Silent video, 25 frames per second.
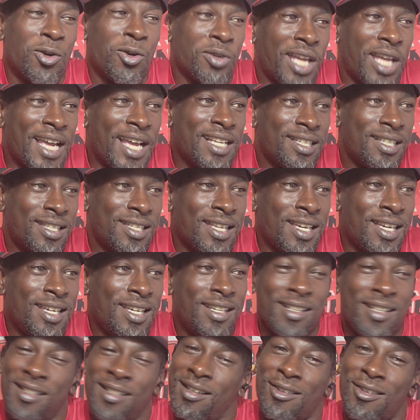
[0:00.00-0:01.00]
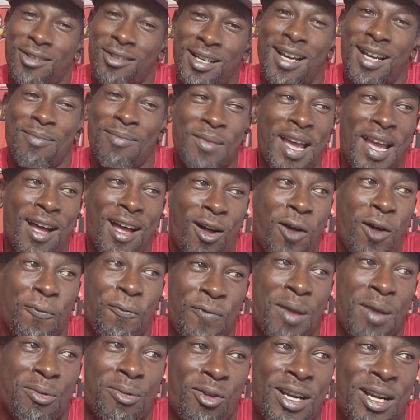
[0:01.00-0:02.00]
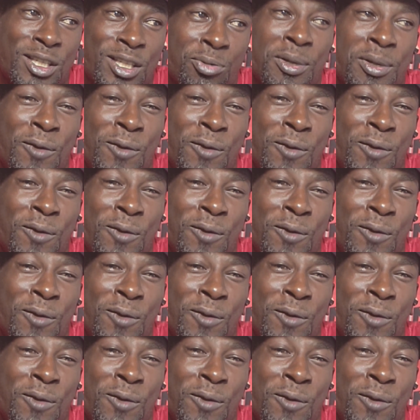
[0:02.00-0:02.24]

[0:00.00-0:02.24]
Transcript: OKC now on February